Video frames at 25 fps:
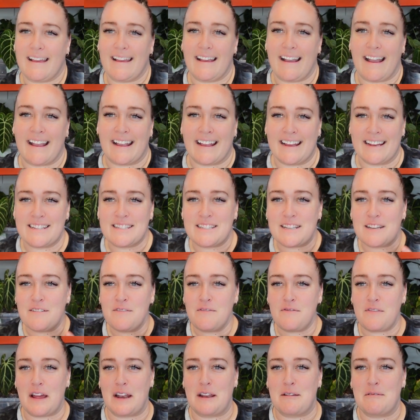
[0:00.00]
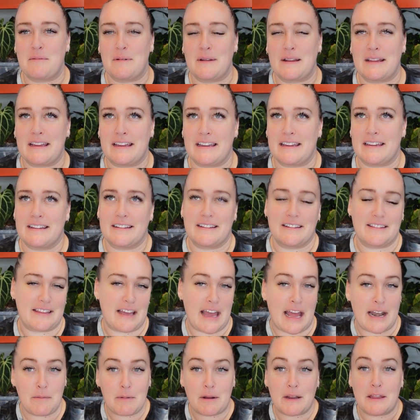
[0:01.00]
I guess if anybody
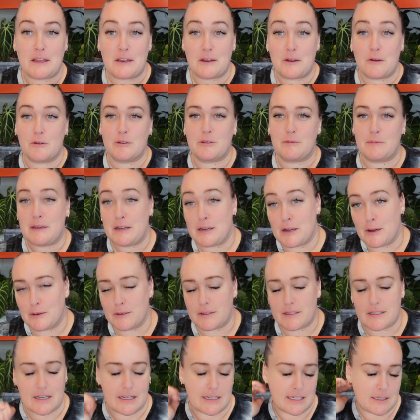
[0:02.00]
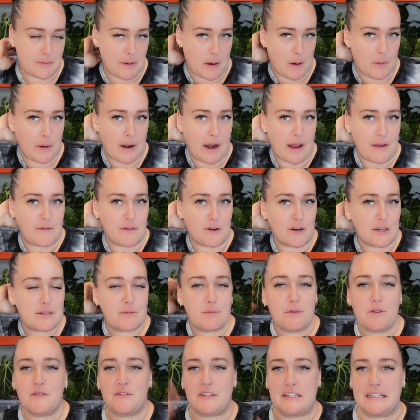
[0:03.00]
that knows me knows this, but when I first
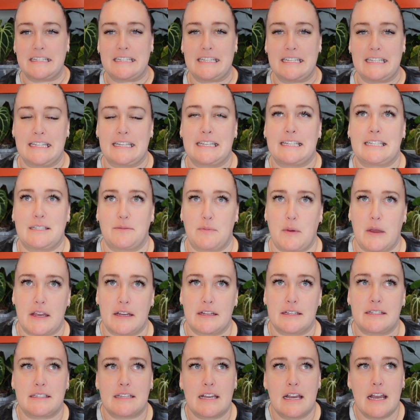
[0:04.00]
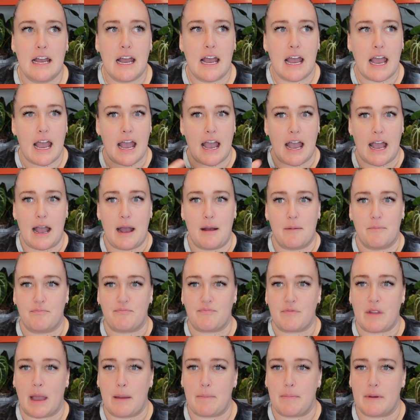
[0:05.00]
moved into this space,
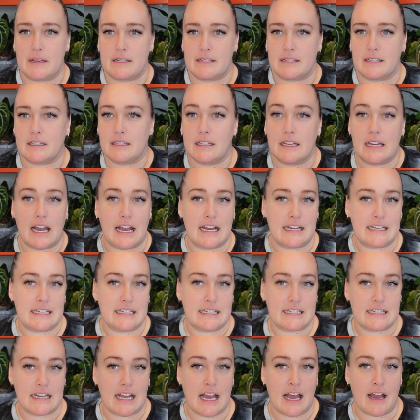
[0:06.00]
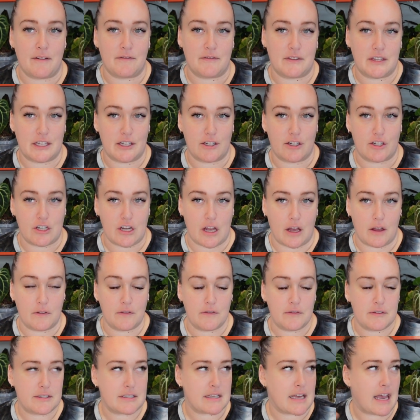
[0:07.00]
I didn't have these
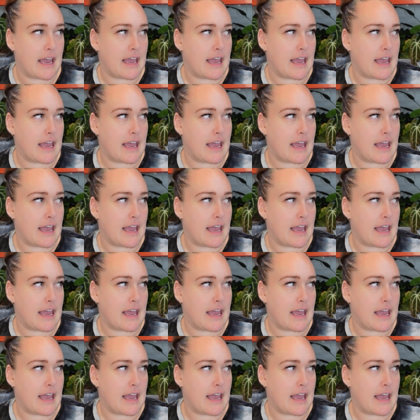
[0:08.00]
shelves. I